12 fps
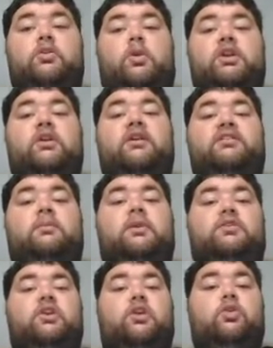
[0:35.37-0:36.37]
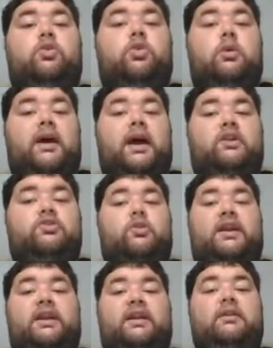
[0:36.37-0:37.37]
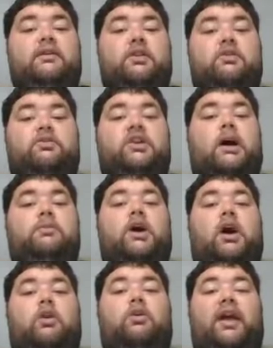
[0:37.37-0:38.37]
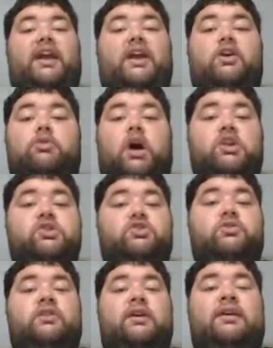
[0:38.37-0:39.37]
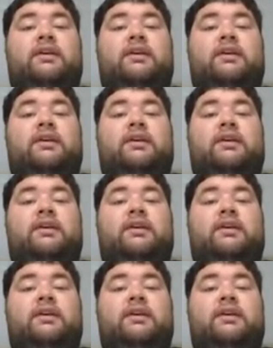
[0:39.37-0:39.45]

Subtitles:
when you look at some of these other quarterbacks who are getting, you know, top dollar, like Aaron Rodgers,